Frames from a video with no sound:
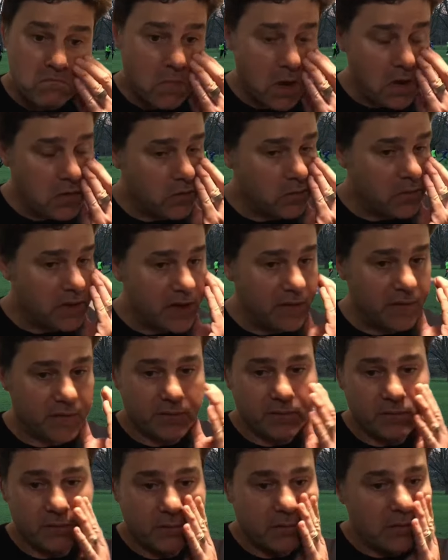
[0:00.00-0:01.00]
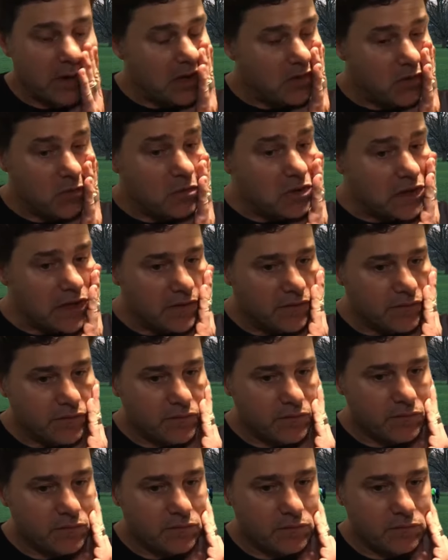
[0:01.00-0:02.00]
I don't believe.
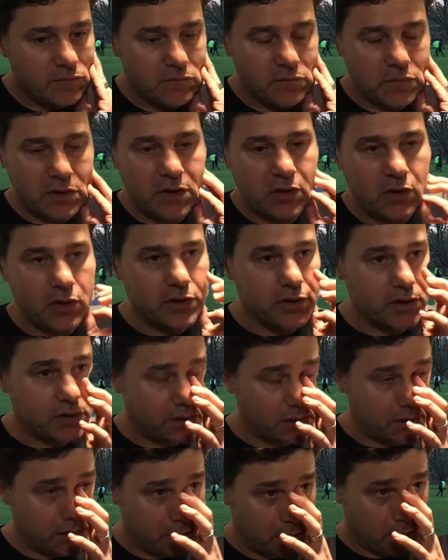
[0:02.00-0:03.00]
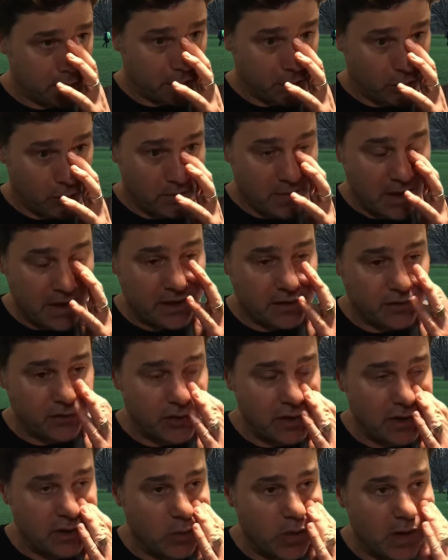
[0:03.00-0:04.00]
Because we managed
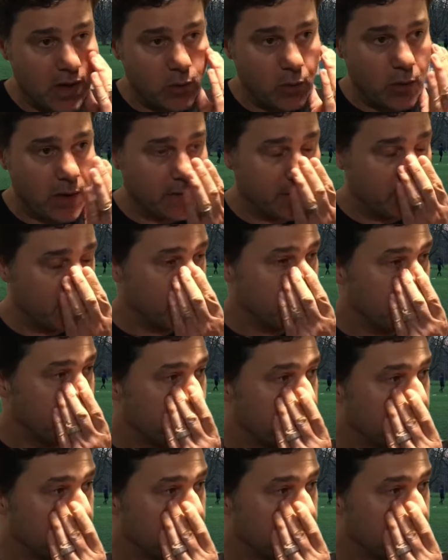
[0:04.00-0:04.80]
really well one